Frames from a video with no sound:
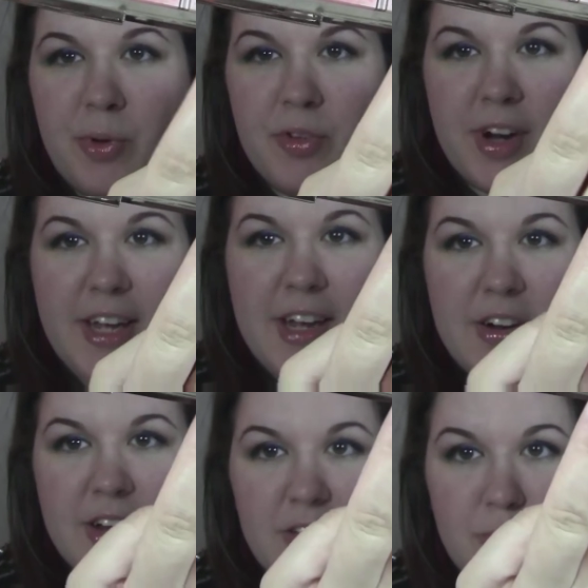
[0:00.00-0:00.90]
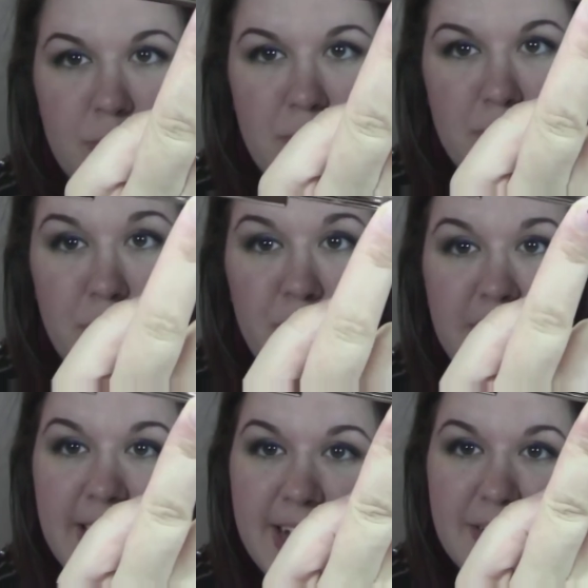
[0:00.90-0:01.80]
one right here is Mood
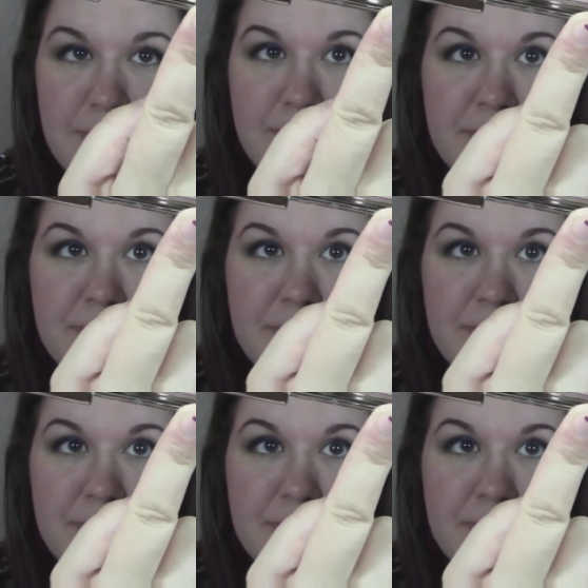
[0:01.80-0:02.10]
Light,